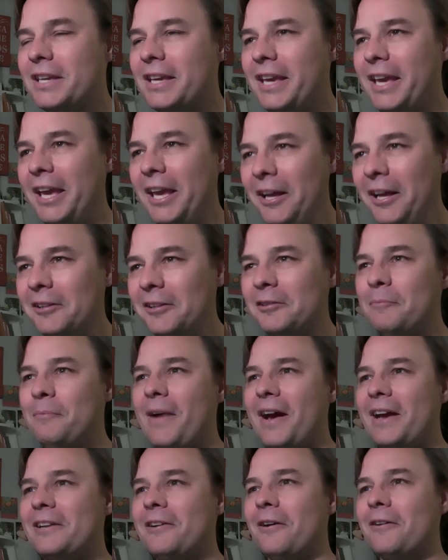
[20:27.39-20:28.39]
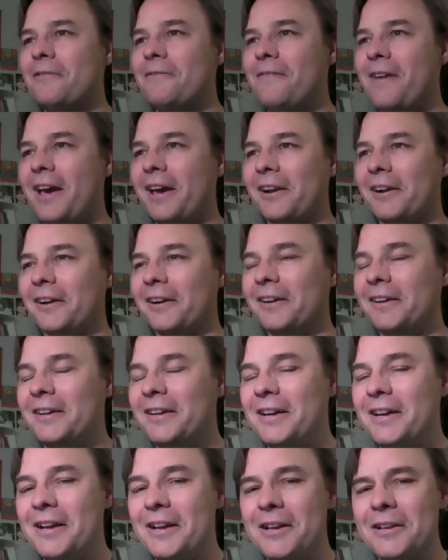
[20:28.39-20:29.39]
killed by Darth Vader.
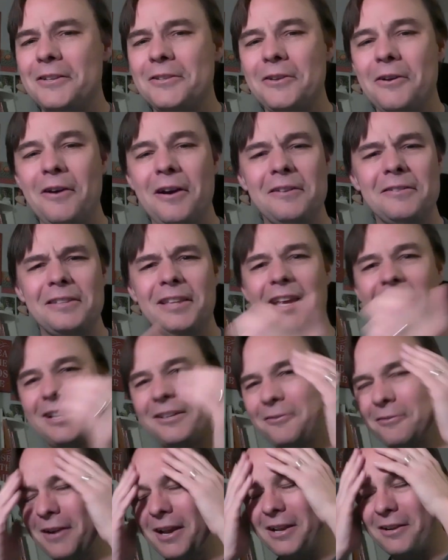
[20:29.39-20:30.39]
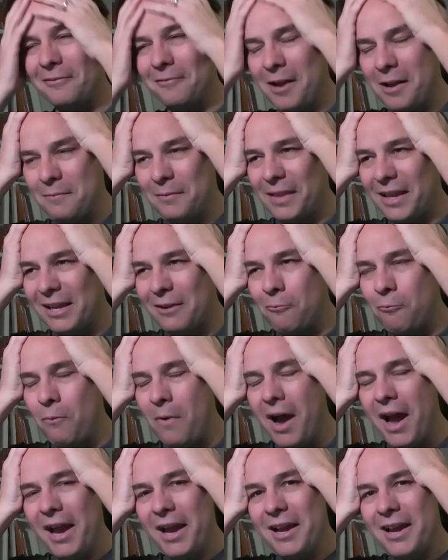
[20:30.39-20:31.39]
So I was like trying to rep, like,
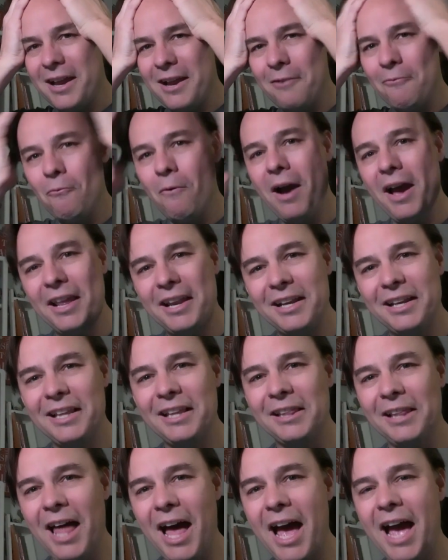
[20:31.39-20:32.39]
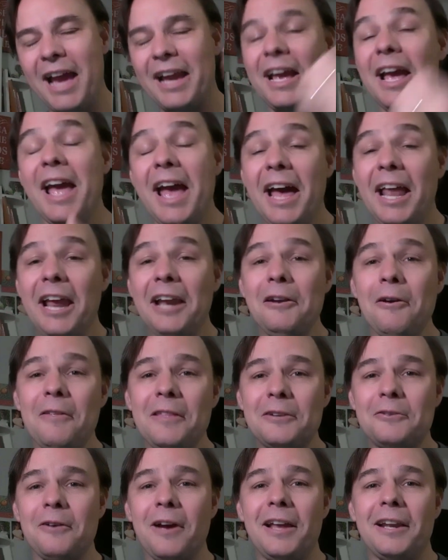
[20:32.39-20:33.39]
why did he lie? And I know
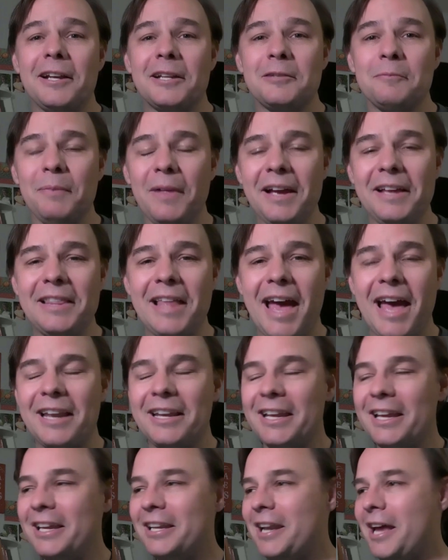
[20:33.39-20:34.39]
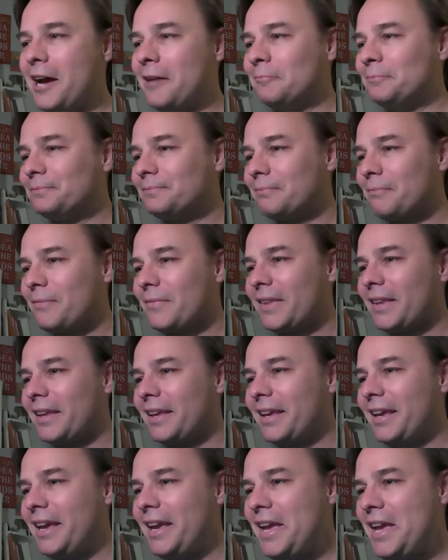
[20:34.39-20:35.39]
they try to explain that in
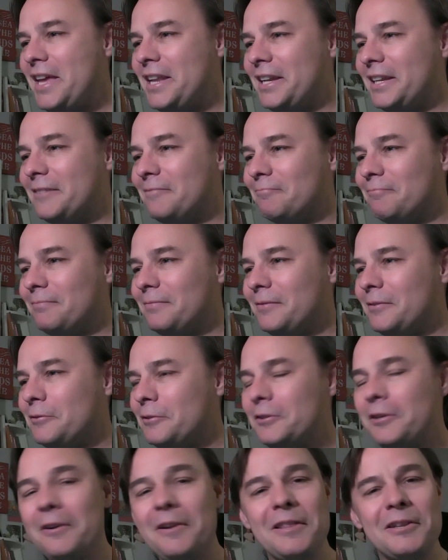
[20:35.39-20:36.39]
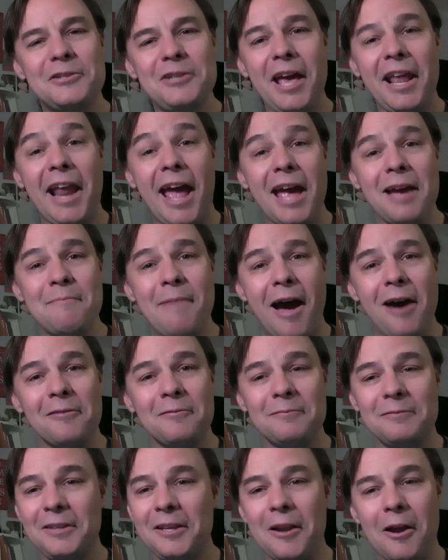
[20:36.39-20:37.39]
Return of the Jedi
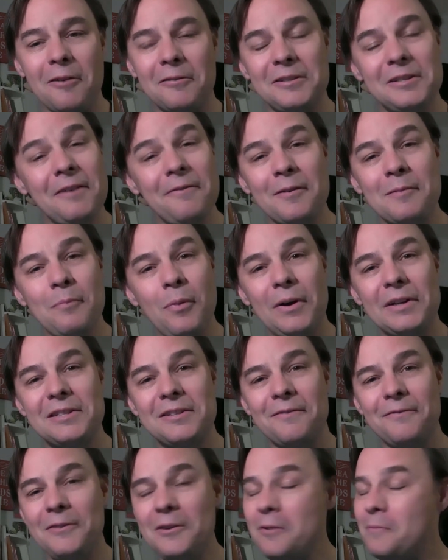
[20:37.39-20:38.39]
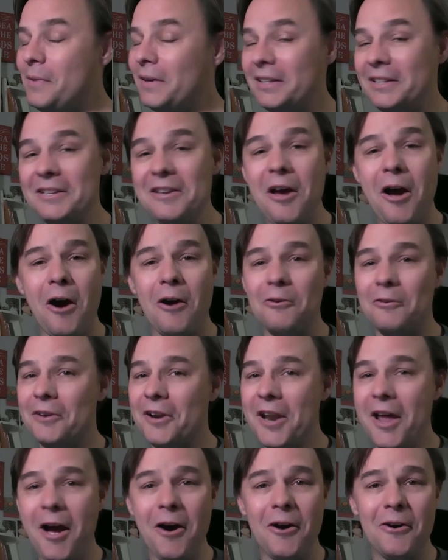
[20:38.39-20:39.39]
about, you know, different points of view, but no,
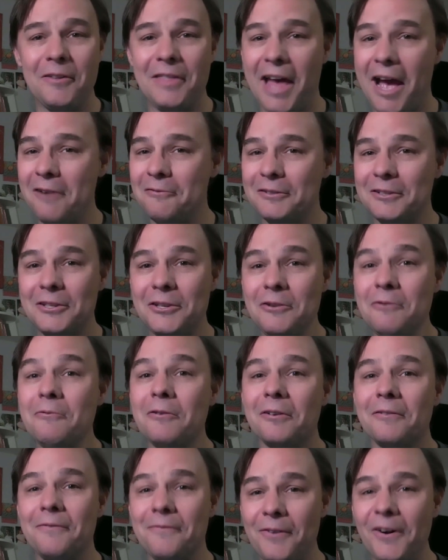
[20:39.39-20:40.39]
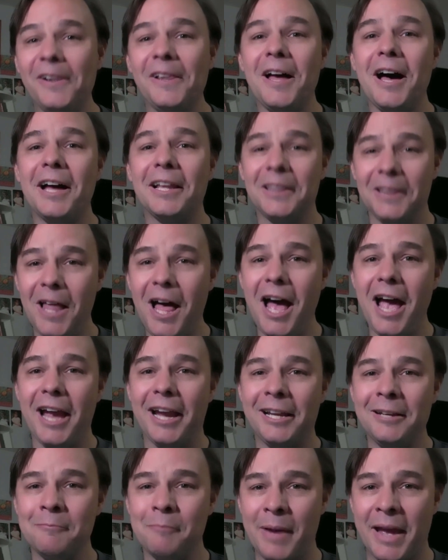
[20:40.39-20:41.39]
that was, you were full on
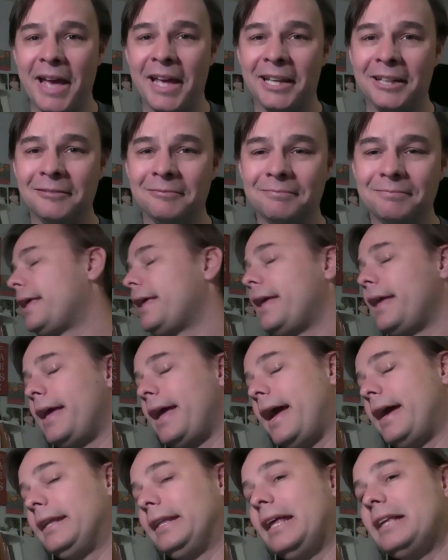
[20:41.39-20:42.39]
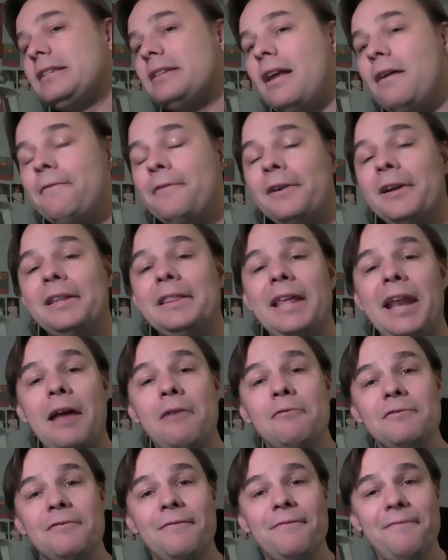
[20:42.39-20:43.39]
lying, Ben. And let's not forget that I
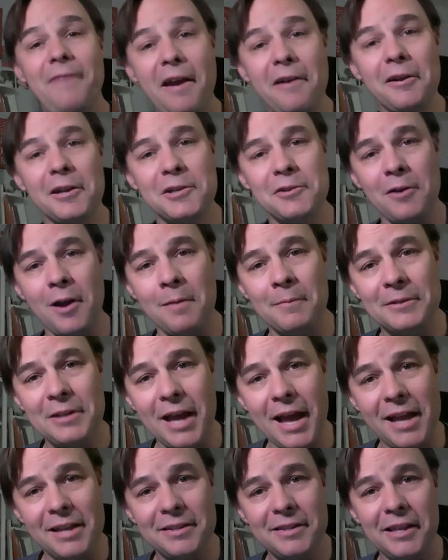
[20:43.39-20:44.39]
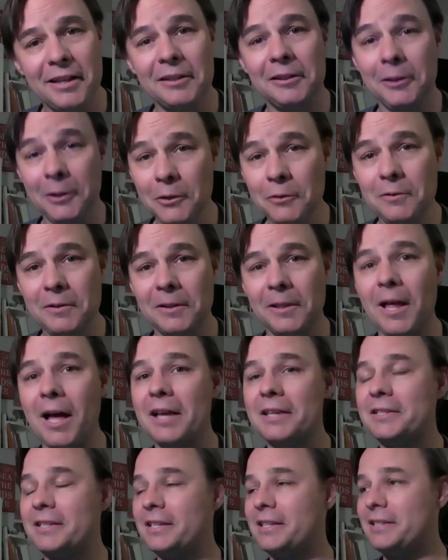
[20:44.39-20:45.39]
was very traumatized that Luke
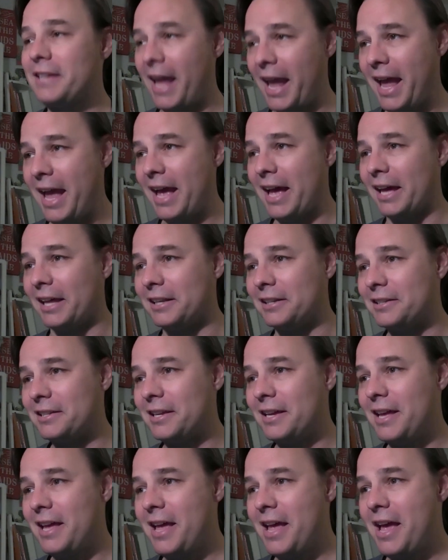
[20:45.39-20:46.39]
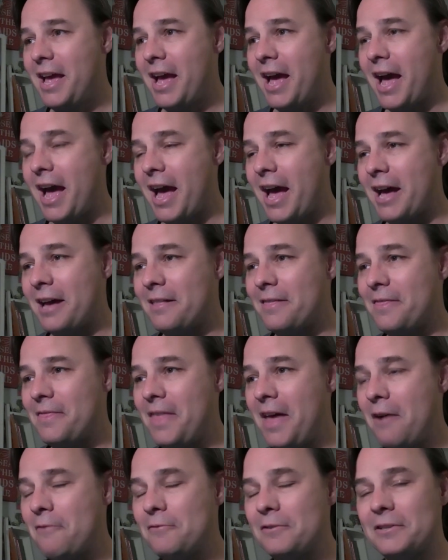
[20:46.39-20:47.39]
lost his hand.
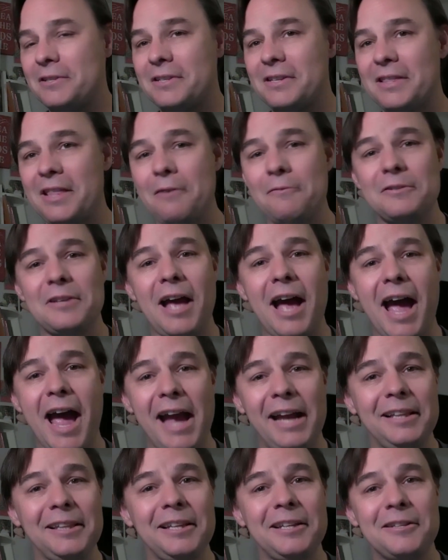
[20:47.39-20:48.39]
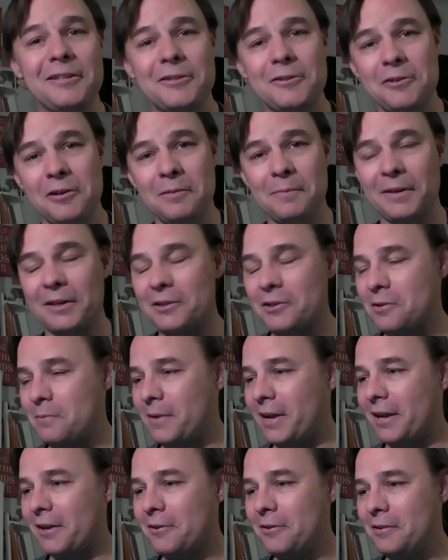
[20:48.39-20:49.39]
That was highly disturbing to
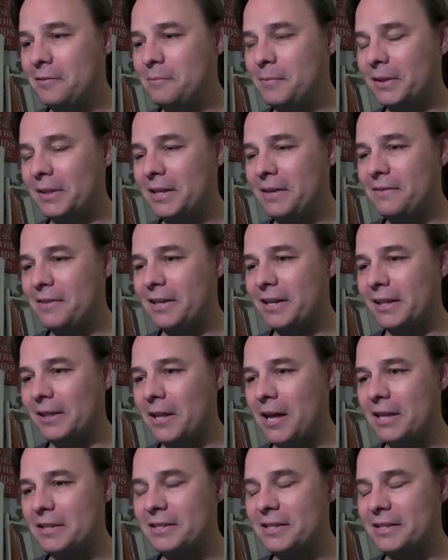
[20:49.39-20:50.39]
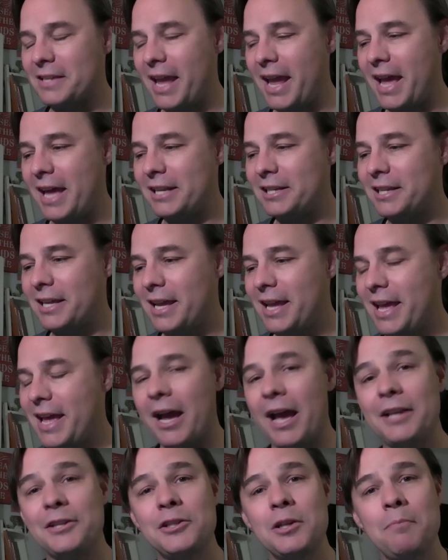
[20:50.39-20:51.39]
me. I couldn't believe that he lost his hand.
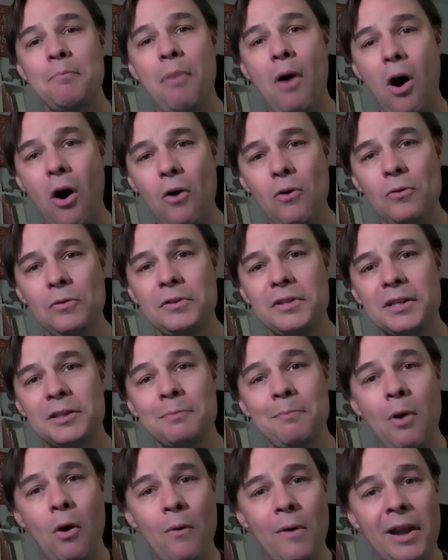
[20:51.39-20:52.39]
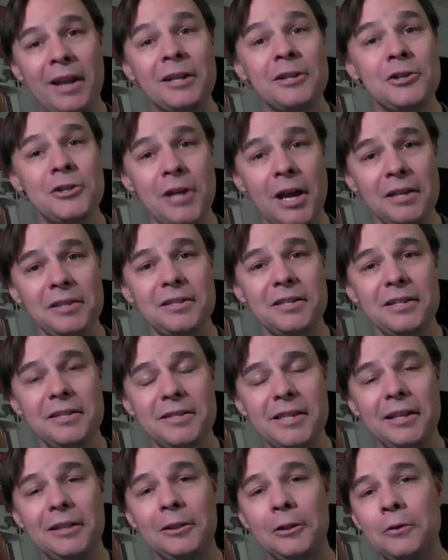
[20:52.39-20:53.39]
I suppose it's poetic justice
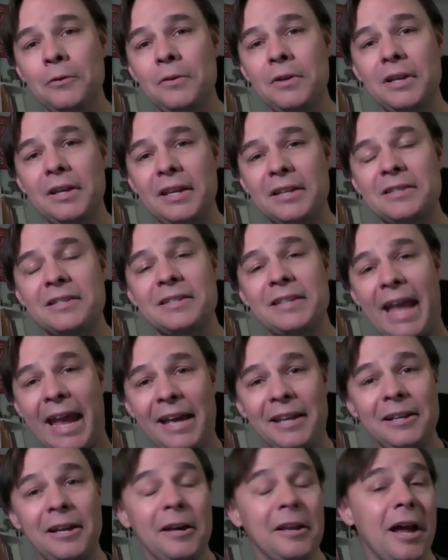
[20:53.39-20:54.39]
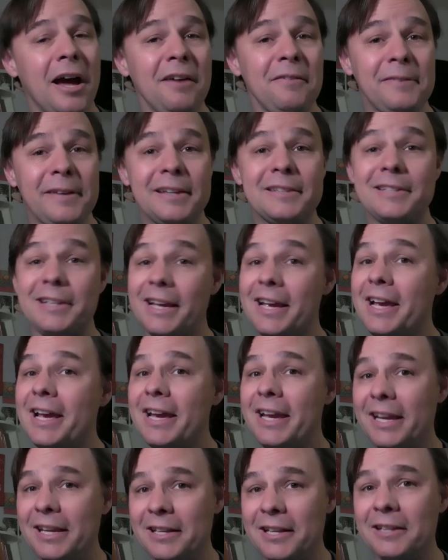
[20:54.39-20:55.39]
that Luke gets his hand cut off, because
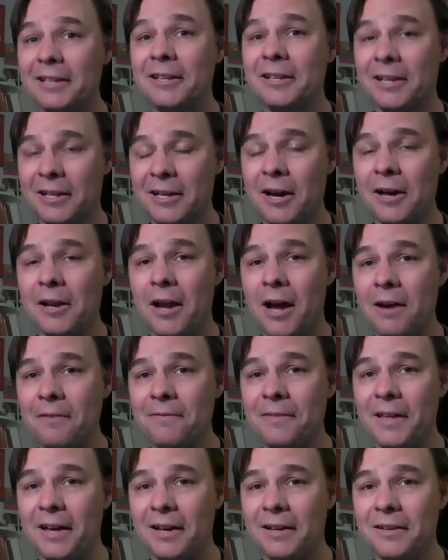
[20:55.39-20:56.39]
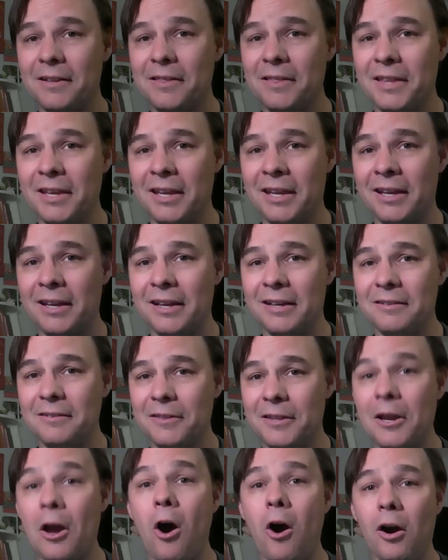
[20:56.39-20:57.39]
he did cut off the
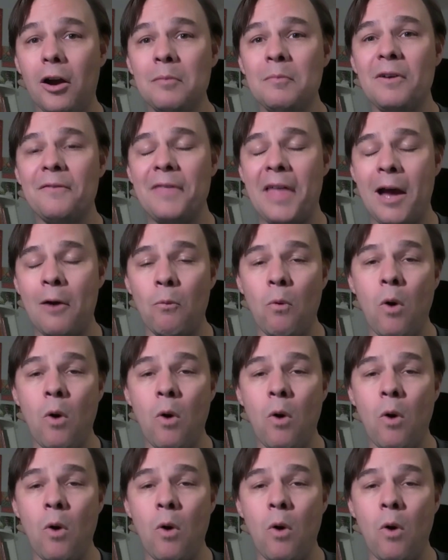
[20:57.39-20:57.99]
arm of that